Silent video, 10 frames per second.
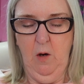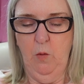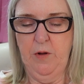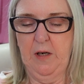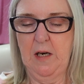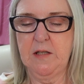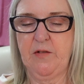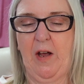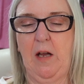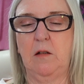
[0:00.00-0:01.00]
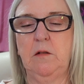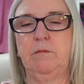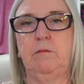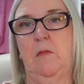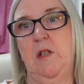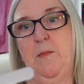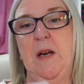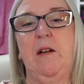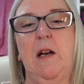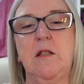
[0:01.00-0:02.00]
With a glass file, it's
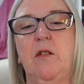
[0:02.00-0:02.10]
made of glass